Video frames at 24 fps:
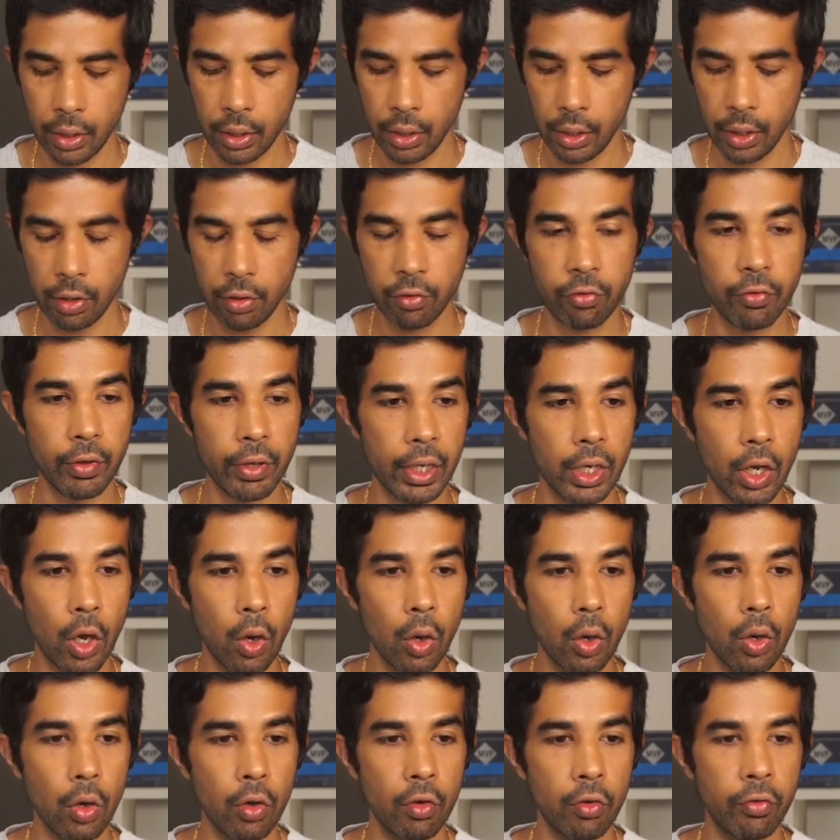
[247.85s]
If we
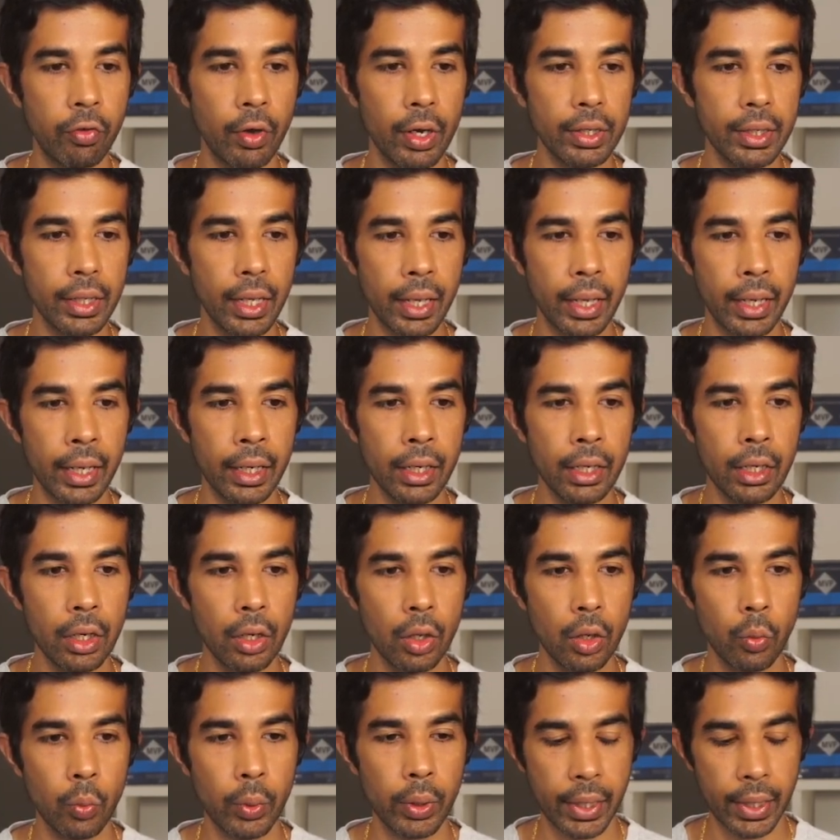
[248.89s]
go further in,
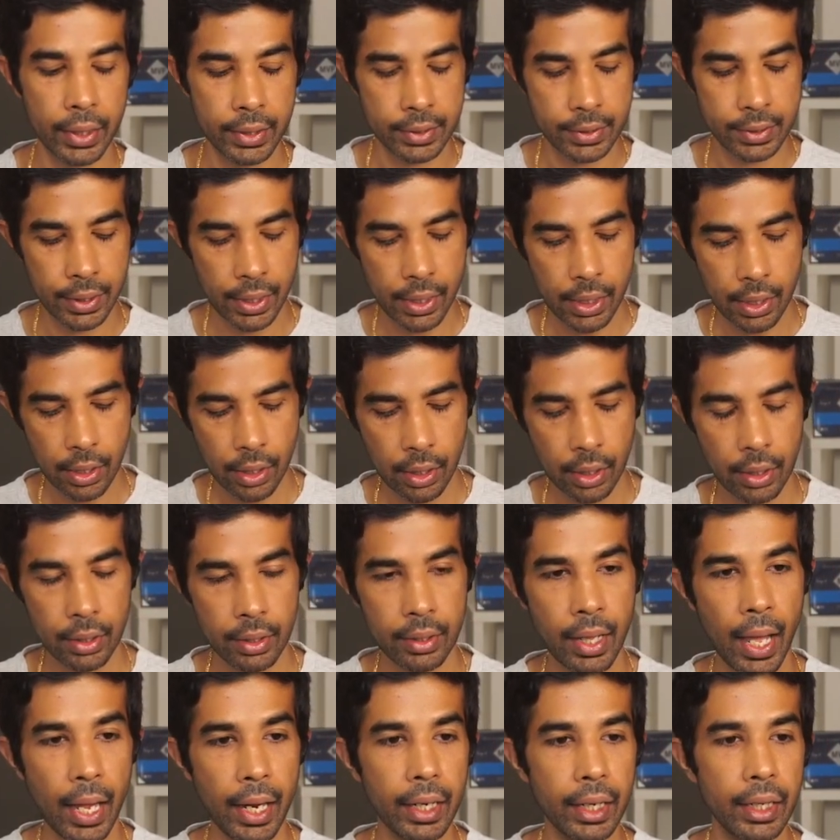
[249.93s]
we can see
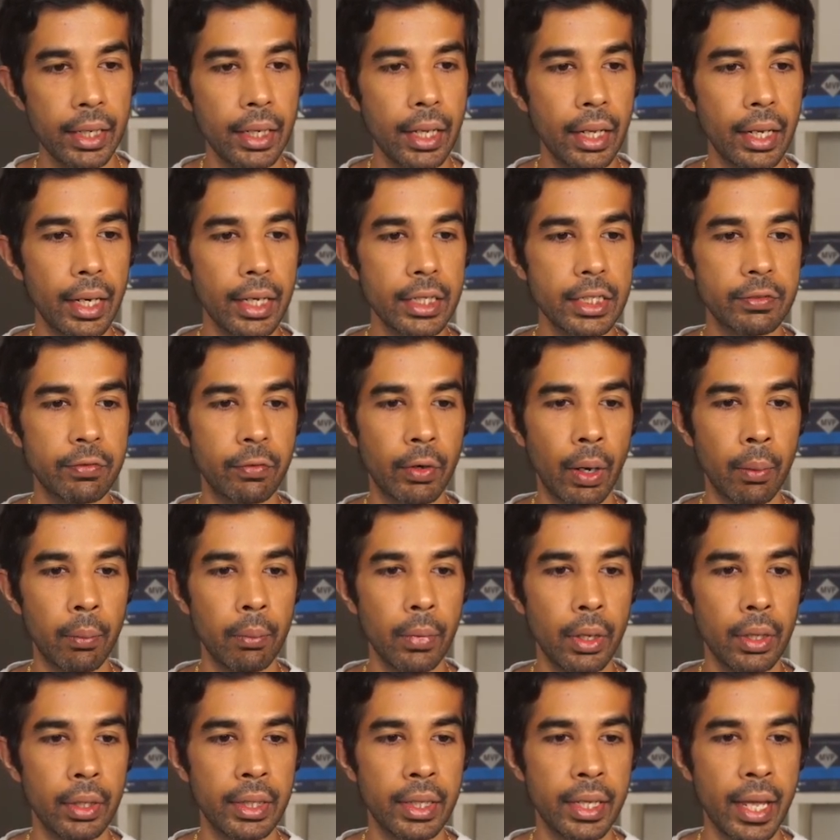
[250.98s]
that inherits from
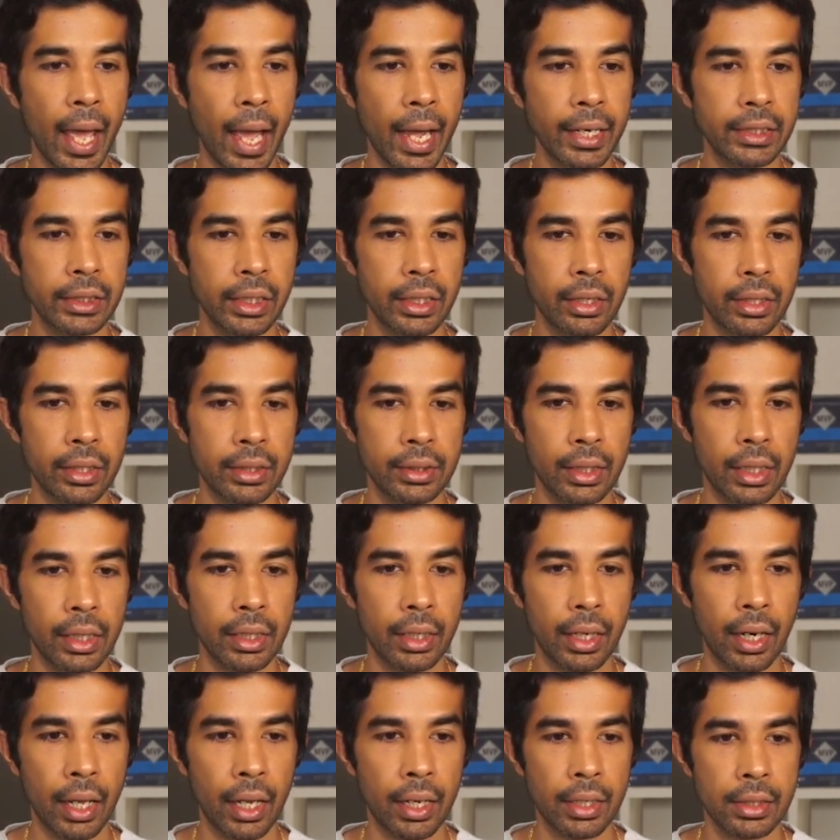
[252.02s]
the action result
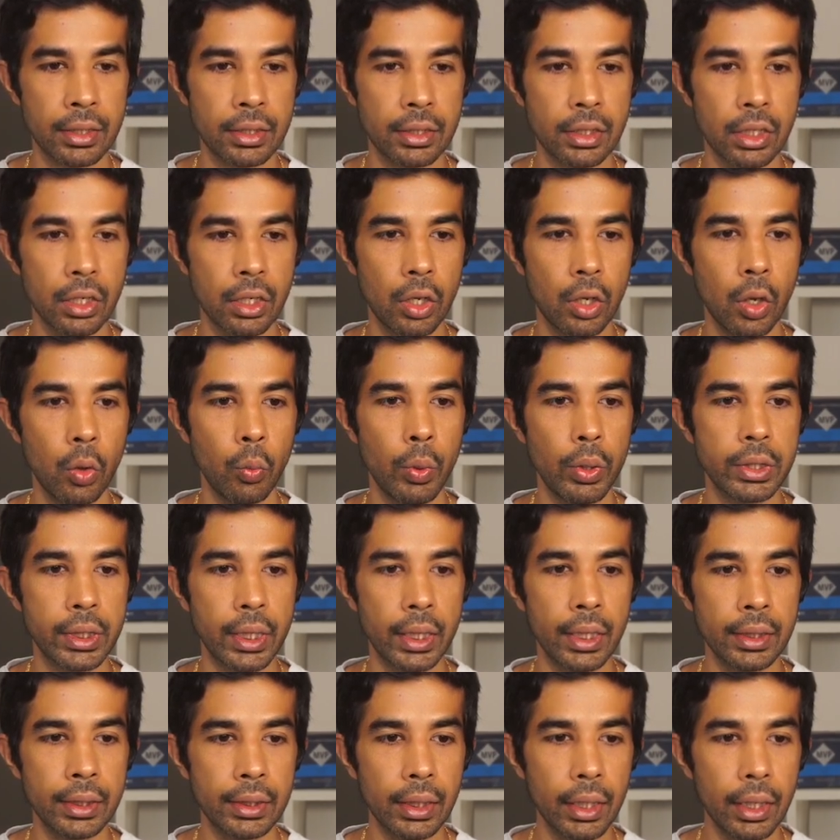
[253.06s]
class, which
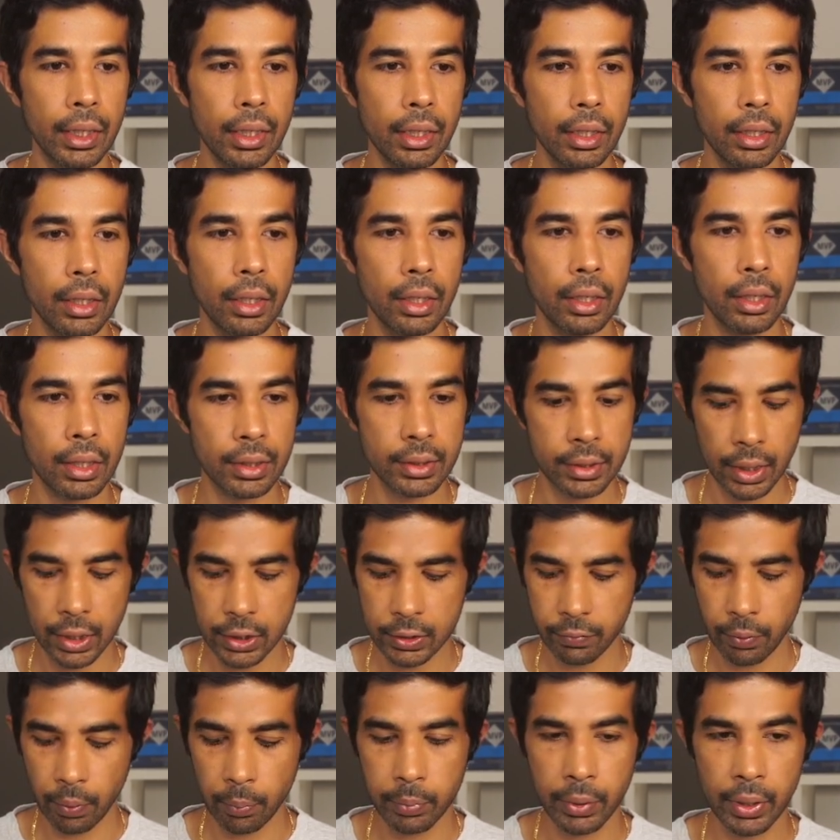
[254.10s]
in turn results
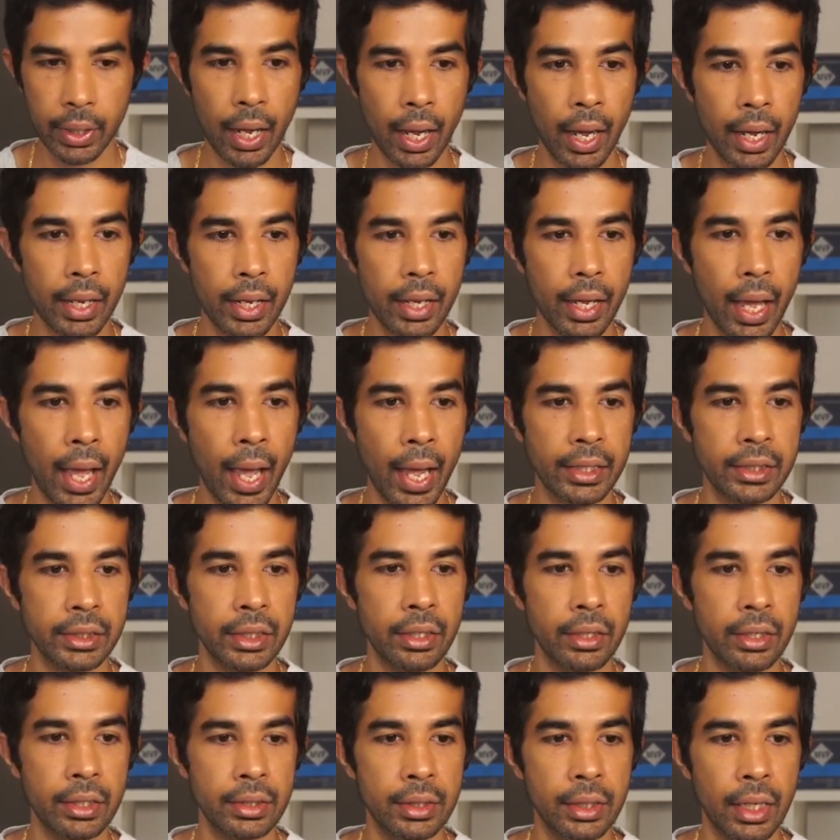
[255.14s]
from the
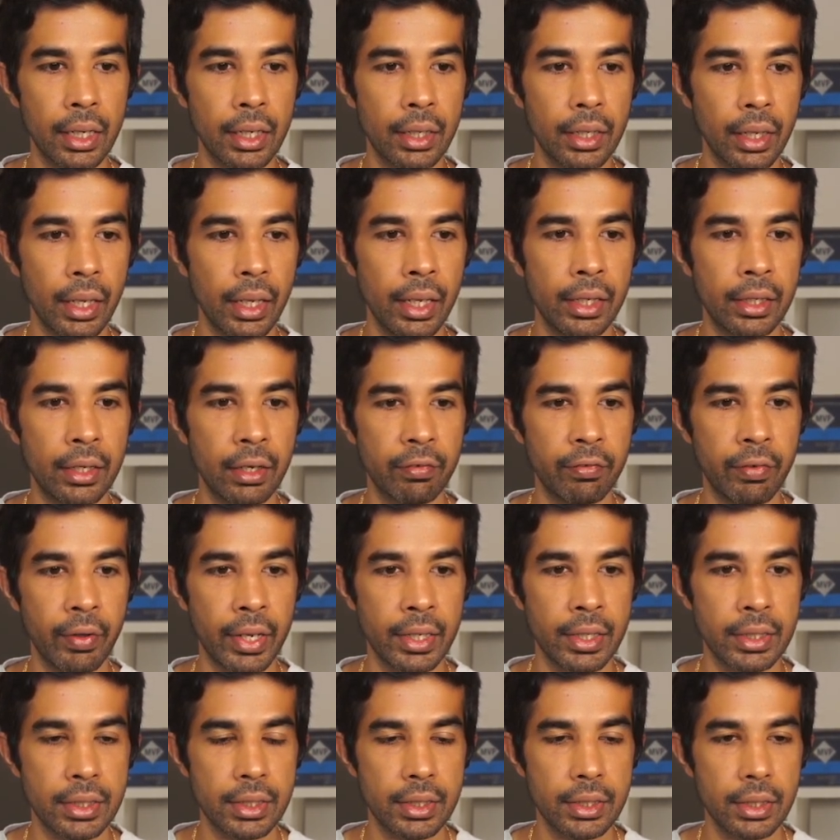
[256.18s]
IActionResult
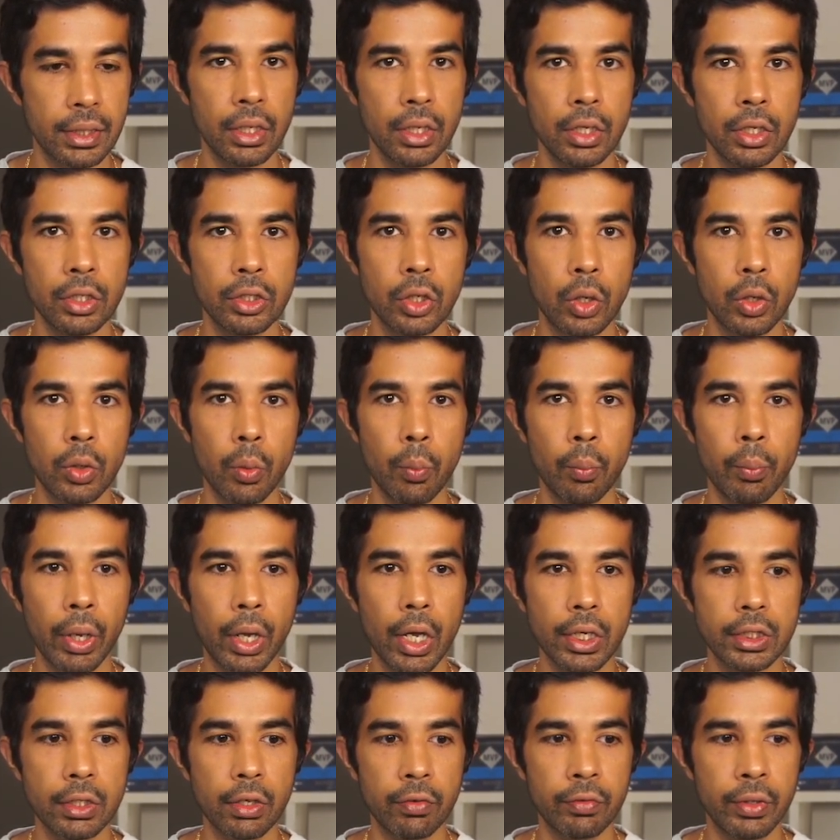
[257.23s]
interface. So
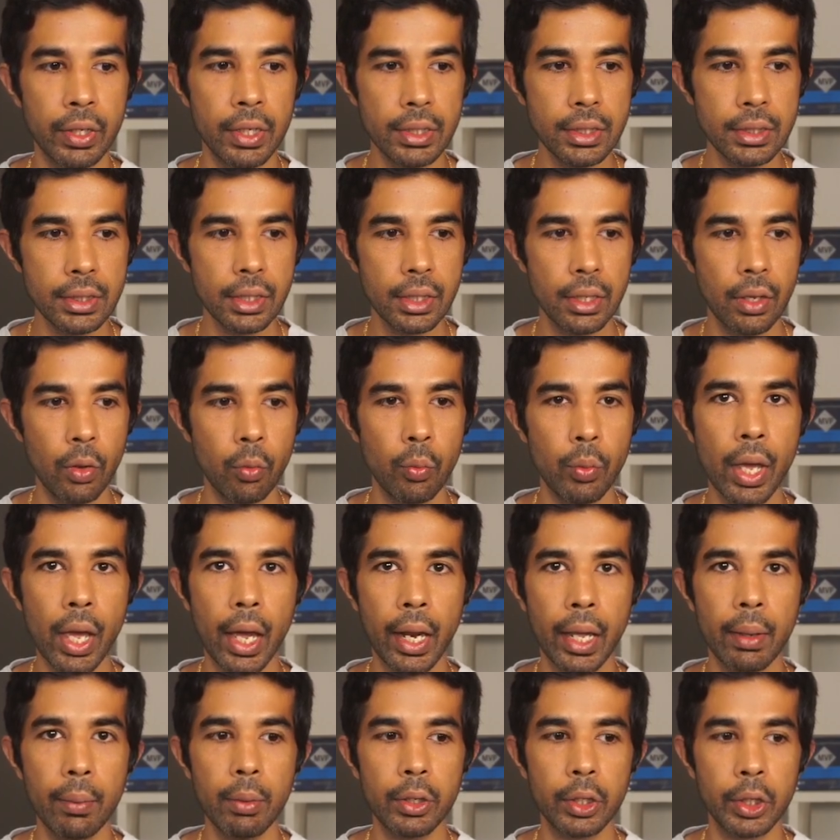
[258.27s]
because of this, we are
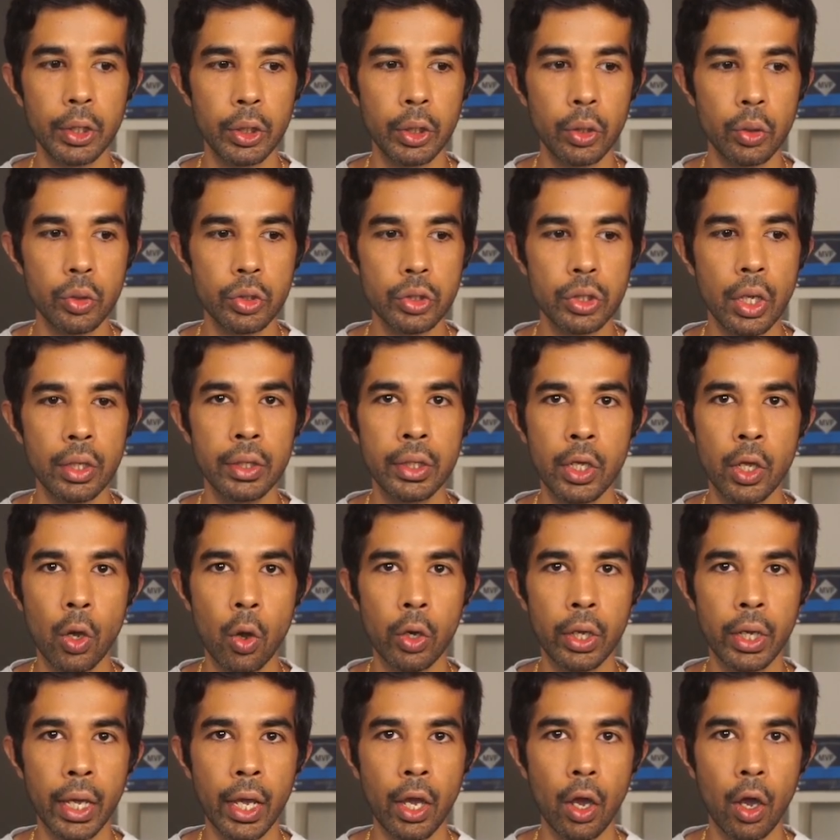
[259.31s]
able to use the
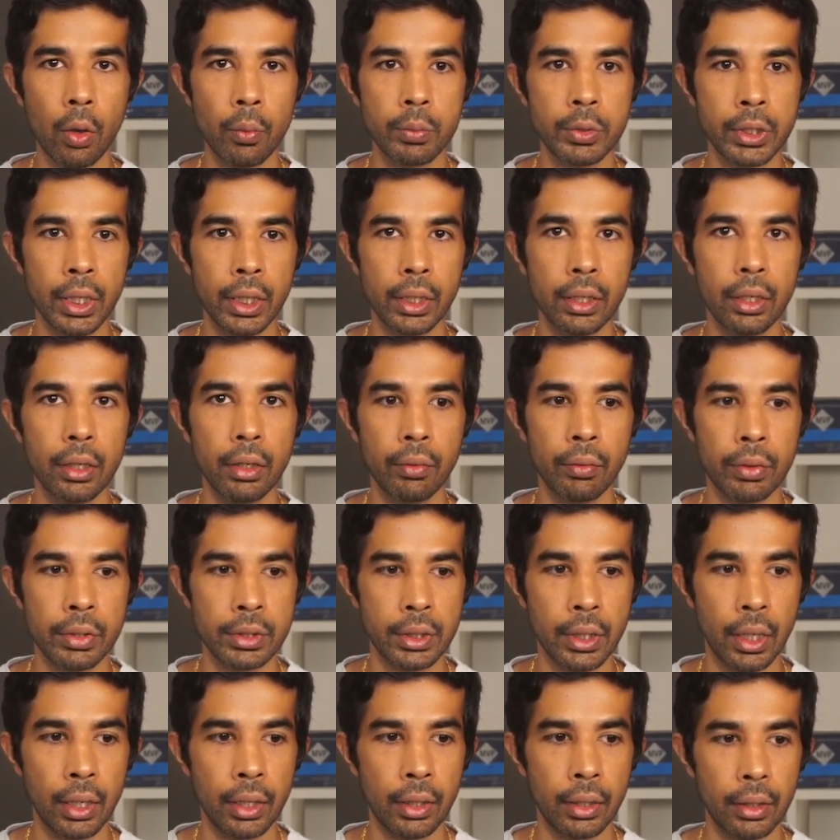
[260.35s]
OK object
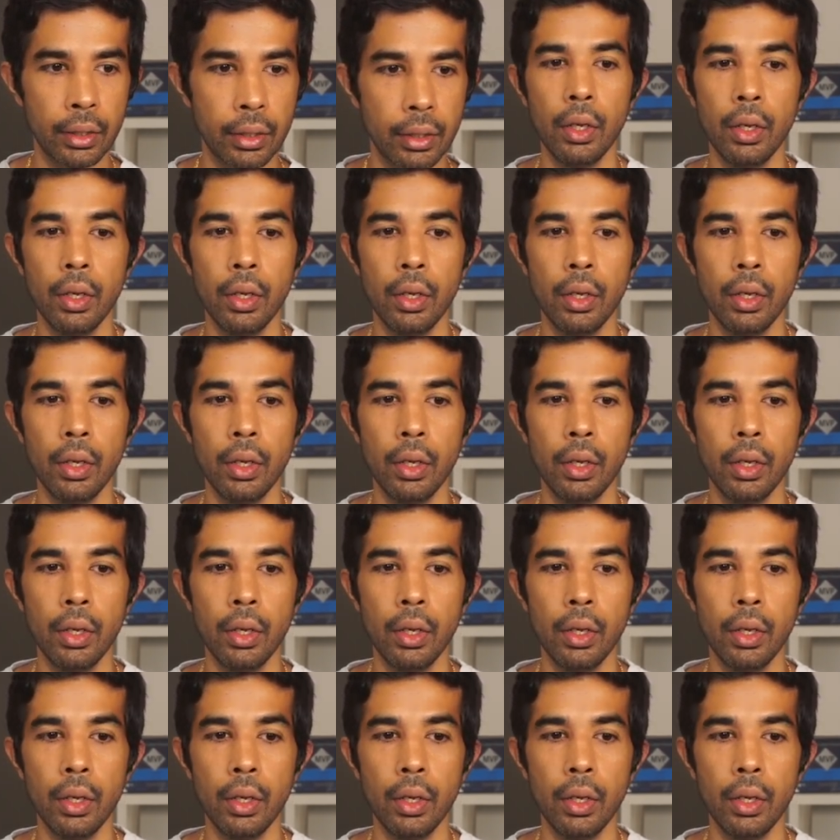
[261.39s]
result.